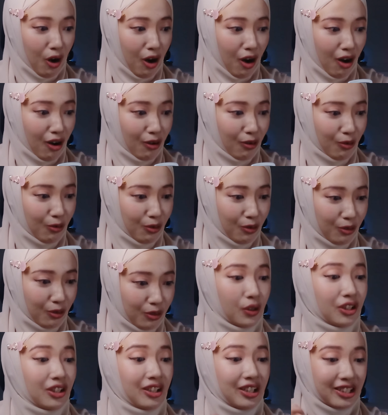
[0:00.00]
Wow,
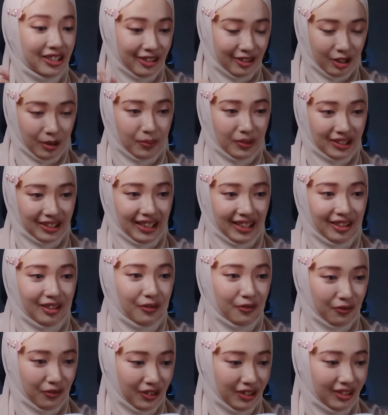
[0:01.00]
no wonder it stopped
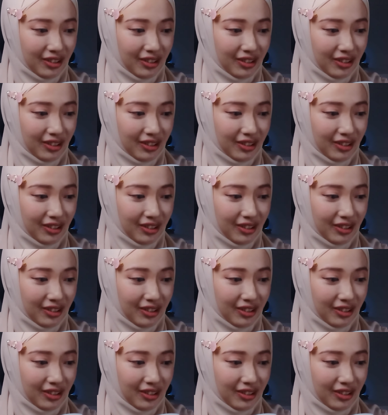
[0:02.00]
attacking the